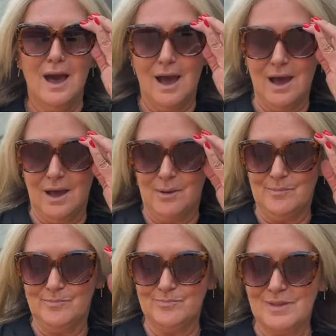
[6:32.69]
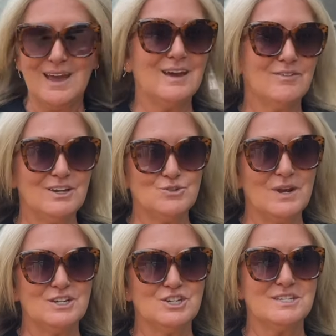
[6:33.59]
I have
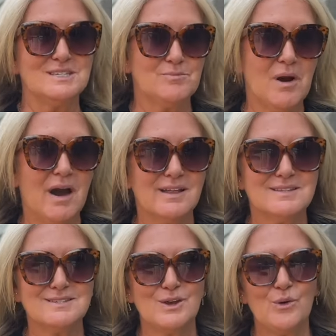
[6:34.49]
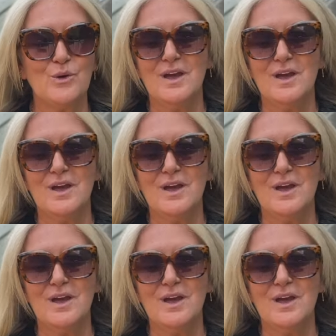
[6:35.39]
hydrangeas in pots. So